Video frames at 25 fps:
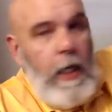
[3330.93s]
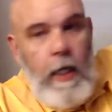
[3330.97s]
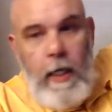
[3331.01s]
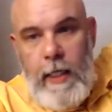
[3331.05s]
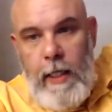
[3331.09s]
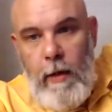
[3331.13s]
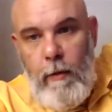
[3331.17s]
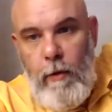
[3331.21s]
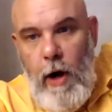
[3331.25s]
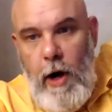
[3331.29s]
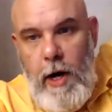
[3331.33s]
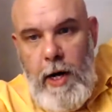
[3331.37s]

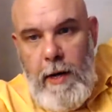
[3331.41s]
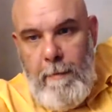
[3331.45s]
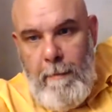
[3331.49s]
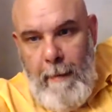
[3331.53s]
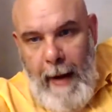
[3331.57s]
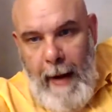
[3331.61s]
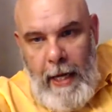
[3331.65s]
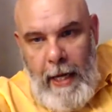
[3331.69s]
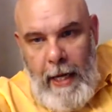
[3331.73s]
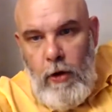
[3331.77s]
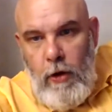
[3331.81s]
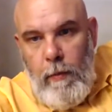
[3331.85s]
There were only
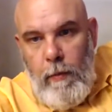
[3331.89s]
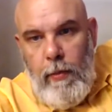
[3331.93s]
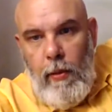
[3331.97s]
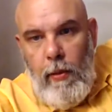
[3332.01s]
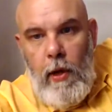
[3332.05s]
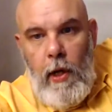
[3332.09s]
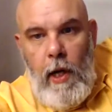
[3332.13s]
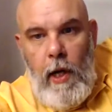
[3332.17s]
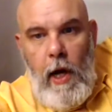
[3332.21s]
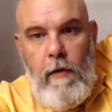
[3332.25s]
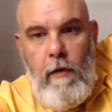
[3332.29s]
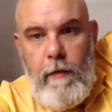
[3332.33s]
manual
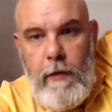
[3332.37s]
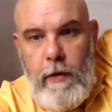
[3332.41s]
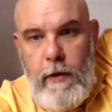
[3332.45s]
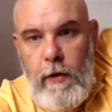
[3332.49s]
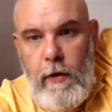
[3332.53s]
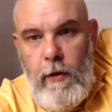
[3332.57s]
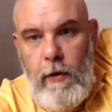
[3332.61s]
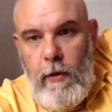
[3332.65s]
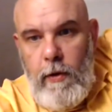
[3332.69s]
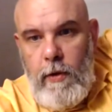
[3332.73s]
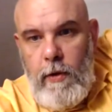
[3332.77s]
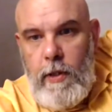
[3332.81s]
pull-over
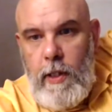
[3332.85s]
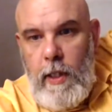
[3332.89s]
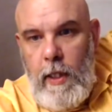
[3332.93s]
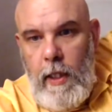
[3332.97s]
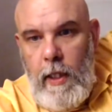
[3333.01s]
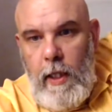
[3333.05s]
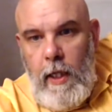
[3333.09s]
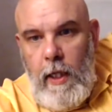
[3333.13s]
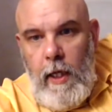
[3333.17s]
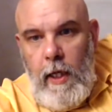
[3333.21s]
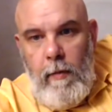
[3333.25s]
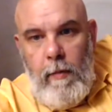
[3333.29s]
doors,
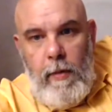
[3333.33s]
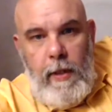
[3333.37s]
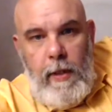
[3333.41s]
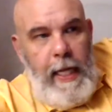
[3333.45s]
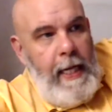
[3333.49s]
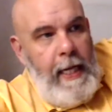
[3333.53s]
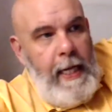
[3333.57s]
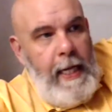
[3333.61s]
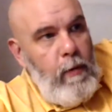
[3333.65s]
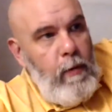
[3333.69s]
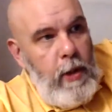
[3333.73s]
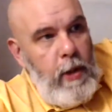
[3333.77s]
but then
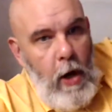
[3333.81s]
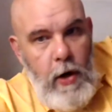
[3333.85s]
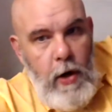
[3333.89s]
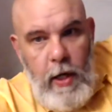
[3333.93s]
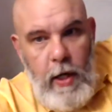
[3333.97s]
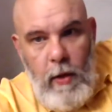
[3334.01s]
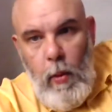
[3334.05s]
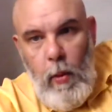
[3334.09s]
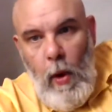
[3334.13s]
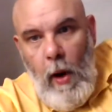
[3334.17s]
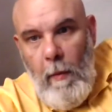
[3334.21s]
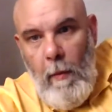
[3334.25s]
there was only
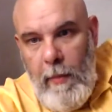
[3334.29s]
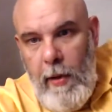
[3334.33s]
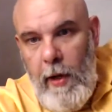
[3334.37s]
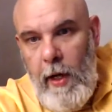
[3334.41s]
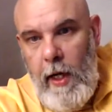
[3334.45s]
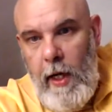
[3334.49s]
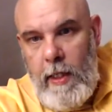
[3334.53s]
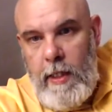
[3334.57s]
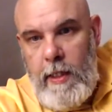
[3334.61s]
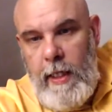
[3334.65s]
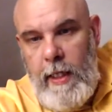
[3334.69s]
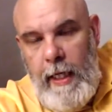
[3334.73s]
one
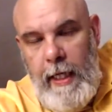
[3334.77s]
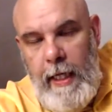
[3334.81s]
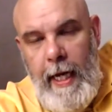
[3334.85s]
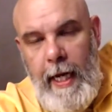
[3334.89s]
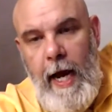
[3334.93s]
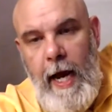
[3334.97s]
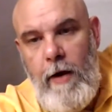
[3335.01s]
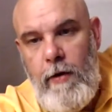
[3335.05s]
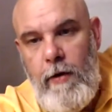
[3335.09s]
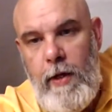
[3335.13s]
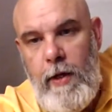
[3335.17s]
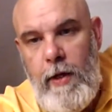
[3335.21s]
person in the
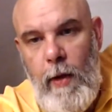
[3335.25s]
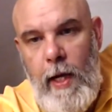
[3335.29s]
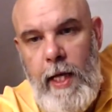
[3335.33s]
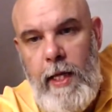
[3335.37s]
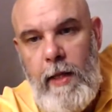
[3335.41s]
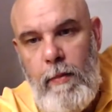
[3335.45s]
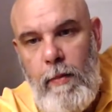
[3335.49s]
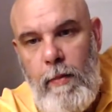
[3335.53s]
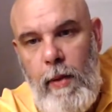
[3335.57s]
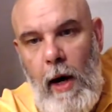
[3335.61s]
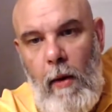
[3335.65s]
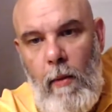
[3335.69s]
area where the
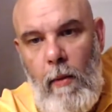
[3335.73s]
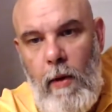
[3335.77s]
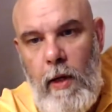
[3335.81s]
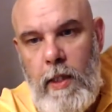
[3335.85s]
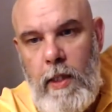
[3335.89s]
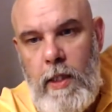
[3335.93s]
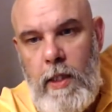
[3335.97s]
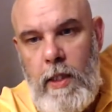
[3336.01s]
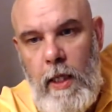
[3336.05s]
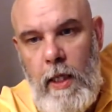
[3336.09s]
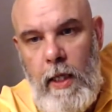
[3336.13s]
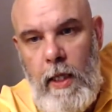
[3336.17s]
pot
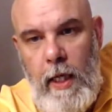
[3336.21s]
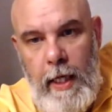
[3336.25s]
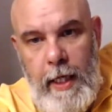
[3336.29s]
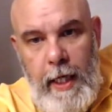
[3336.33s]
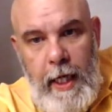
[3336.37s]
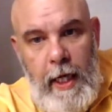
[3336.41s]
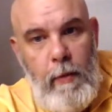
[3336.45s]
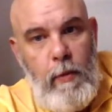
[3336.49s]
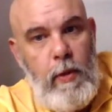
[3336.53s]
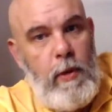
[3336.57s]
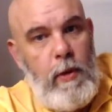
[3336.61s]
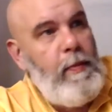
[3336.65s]
was, and
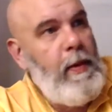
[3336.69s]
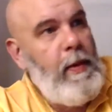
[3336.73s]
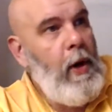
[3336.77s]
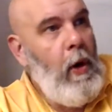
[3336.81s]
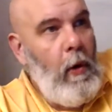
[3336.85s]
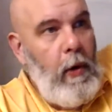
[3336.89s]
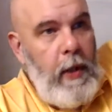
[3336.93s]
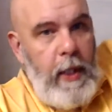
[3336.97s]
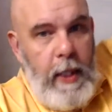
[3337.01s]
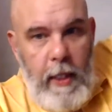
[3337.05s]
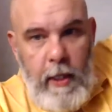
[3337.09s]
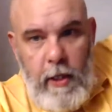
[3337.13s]
he was
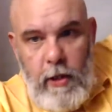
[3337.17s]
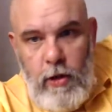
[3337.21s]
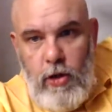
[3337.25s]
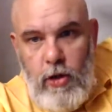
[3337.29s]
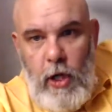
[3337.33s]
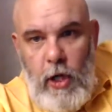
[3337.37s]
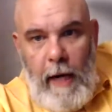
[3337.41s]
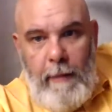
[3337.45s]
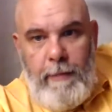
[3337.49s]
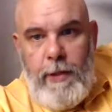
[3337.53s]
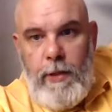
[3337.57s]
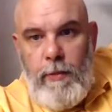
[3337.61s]
behind a
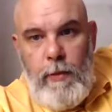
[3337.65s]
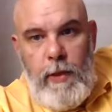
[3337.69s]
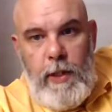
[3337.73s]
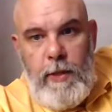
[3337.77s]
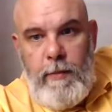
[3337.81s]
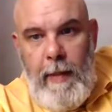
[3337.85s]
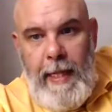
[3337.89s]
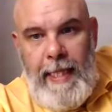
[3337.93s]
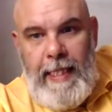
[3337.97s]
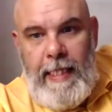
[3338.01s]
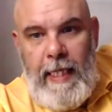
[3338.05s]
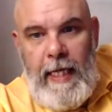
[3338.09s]
contraption, which
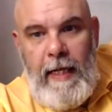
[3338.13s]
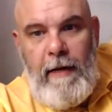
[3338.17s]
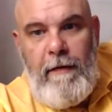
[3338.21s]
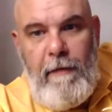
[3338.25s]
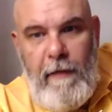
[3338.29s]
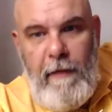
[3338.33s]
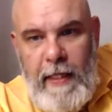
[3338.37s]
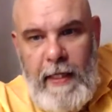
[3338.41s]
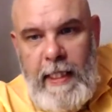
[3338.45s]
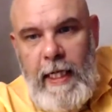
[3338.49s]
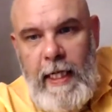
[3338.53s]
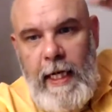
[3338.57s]
meant he
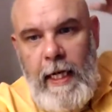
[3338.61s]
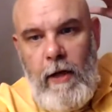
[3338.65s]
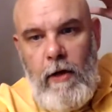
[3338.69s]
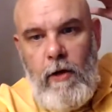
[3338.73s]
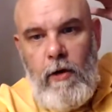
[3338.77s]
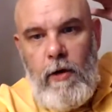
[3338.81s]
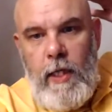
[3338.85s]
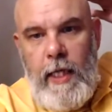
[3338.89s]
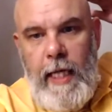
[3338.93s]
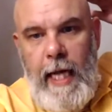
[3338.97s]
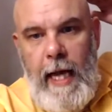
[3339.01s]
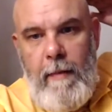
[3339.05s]
physically
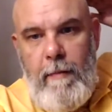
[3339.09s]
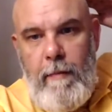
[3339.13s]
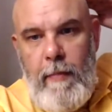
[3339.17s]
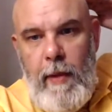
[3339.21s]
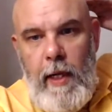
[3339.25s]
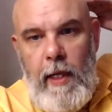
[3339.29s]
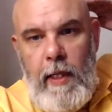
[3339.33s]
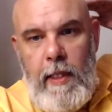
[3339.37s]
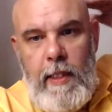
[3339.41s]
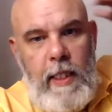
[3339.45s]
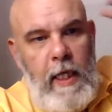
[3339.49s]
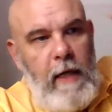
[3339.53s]
couldn't get
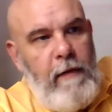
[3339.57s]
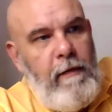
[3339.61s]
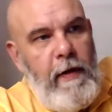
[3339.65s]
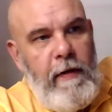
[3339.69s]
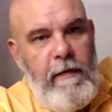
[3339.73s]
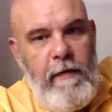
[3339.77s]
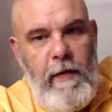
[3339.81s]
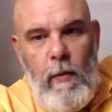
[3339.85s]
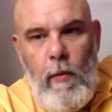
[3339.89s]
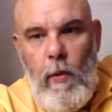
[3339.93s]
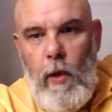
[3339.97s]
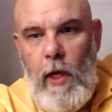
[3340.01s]
burnt, even
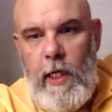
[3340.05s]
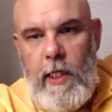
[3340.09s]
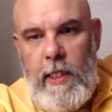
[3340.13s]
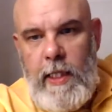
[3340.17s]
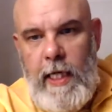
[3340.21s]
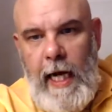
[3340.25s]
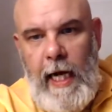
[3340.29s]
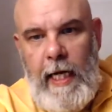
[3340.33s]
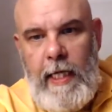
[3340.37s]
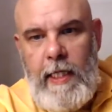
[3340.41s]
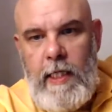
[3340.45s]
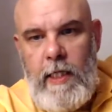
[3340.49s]
if the
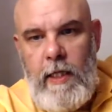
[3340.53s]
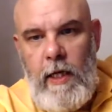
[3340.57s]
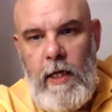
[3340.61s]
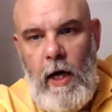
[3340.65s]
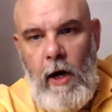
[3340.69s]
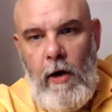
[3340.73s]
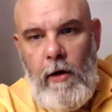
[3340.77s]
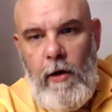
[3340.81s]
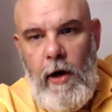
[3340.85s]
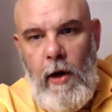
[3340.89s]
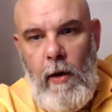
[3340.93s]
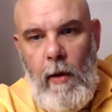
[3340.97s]
worst-case
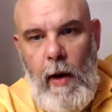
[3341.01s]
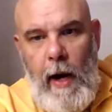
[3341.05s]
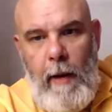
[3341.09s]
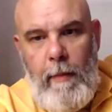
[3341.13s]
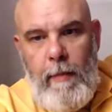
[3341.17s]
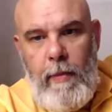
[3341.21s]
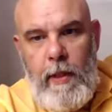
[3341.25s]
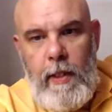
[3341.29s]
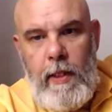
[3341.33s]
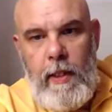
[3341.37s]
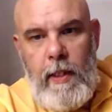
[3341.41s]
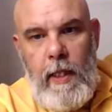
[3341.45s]
scenario
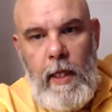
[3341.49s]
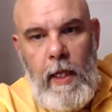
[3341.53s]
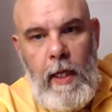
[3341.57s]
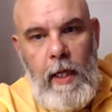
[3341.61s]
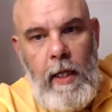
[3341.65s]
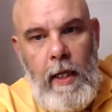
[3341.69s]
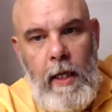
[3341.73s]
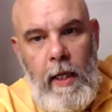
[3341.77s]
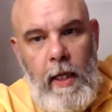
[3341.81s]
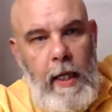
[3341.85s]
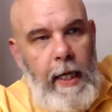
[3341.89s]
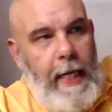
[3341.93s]
happened,
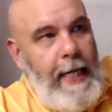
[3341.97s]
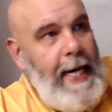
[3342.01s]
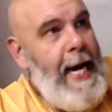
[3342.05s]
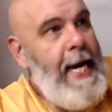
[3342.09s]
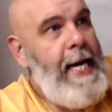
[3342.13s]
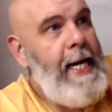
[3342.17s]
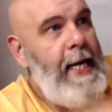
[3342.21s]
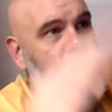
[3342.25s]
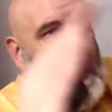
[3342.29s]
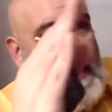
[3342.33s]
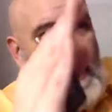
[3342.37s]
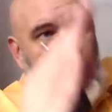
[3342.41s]
and
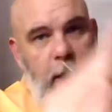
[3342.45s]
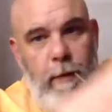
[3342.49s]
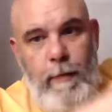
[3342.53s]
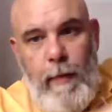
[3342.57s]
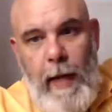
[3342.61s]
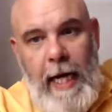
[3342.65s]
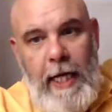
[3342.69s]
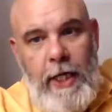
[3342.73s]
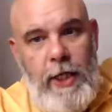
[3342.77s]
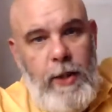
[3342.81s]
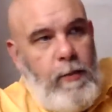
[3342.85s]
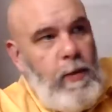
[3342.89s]
anything
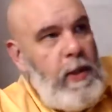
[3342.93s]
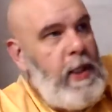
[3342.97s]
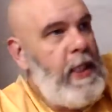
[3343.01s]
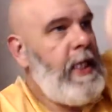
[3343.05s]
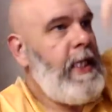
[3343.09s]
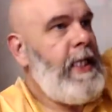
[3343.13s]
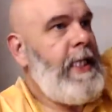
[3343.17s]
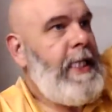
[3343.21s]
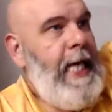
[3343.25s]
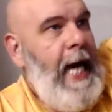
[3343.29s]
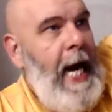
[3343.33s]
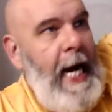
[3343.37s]
splashing was
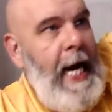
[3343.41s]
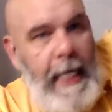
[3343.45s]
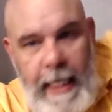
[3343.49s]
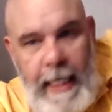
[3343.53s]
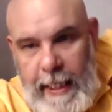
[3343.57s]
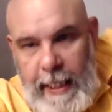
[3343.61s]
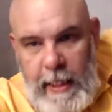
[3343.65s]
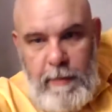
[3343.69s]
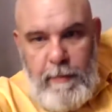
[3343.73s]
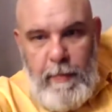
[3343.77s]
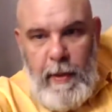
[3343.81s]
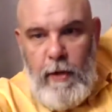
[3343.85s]
contained in
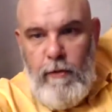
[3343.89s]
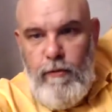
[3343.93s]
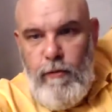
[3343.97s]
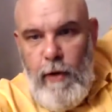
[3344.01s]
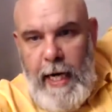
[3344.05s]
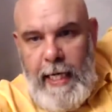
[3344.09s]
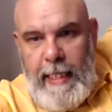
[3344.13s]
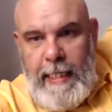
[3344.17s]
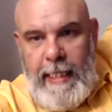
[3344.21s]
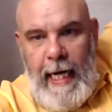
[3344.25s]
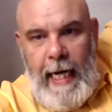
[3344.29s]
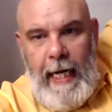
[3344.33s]
this big
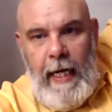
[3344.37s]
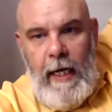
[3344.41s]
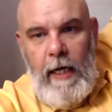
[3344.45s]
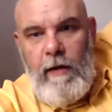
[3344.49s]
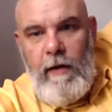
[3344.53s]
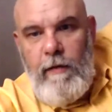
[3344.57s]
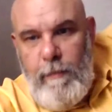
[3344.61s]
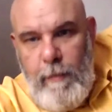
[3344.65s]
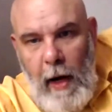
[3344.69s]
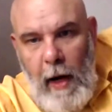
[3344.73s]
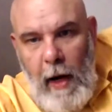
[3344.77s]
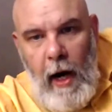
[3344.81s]
rectangular
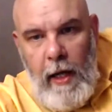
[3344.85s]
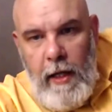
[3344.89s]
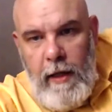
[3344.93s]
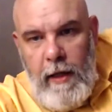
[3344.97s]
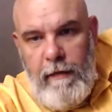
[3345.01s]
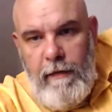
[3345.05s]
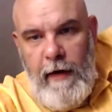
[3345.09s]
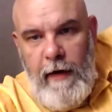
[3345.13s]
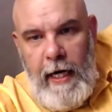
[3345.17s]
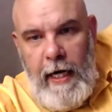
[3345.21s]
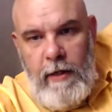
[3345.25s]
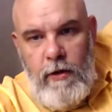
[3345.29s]
part of the
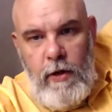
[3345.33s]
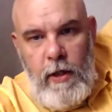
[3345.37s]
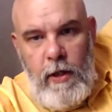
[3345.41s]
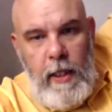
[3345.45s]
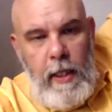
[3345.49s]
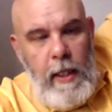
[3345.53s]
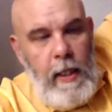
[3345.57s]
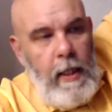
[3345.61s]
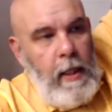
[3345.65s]
factory.